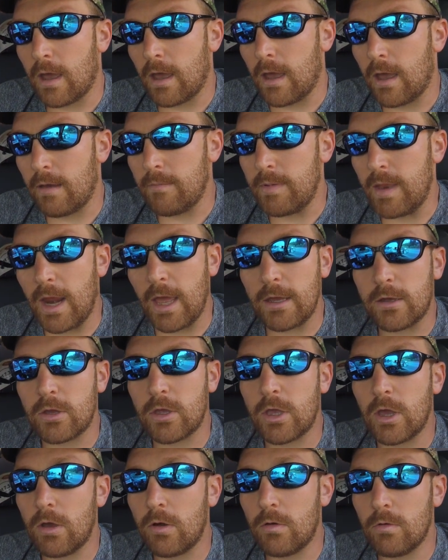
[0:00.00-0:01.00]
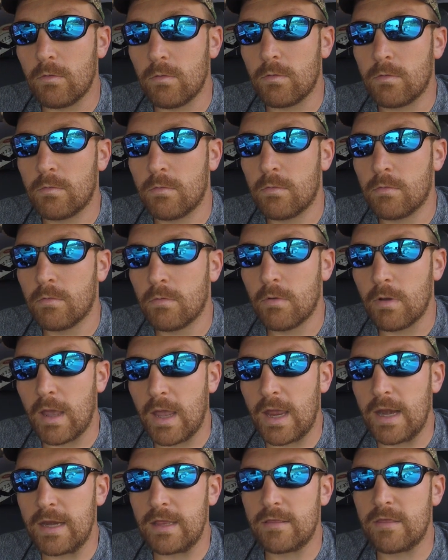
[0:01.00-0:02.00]
I mean, I could go
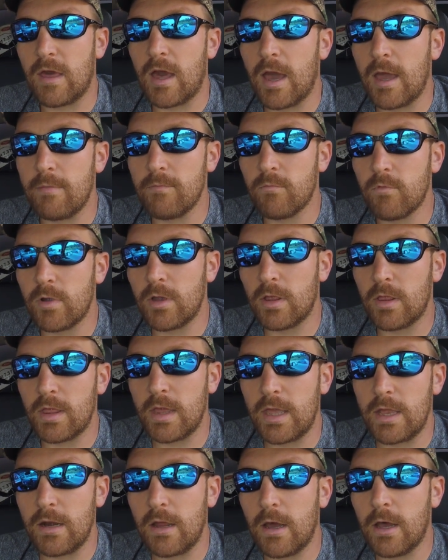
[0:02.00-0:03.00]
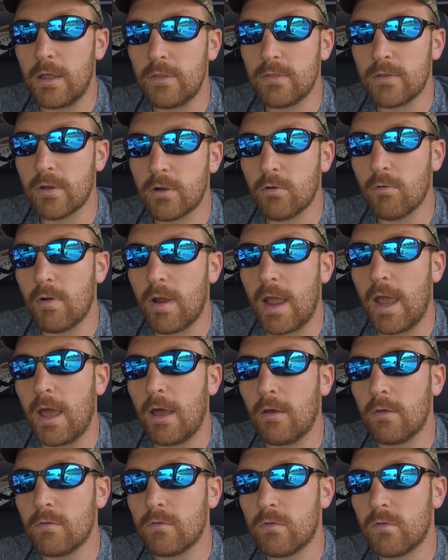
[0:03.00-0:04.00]
anytime really and hunt the
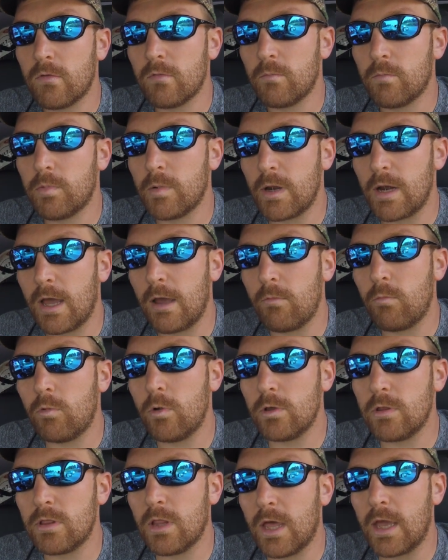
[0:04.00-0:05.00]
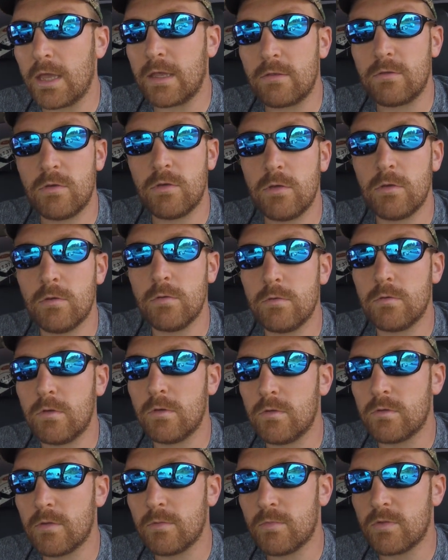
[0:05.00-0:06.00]
ground, but I would like to do
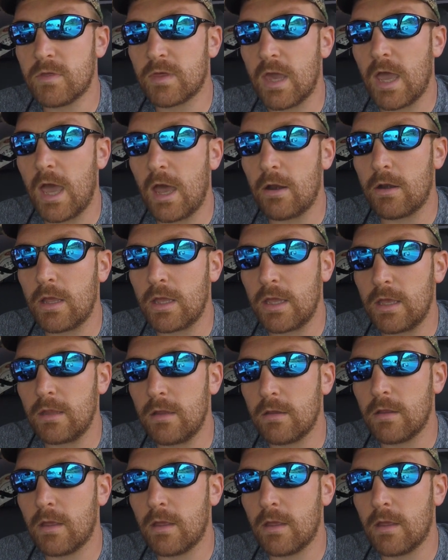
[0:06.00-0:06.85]
some scouting and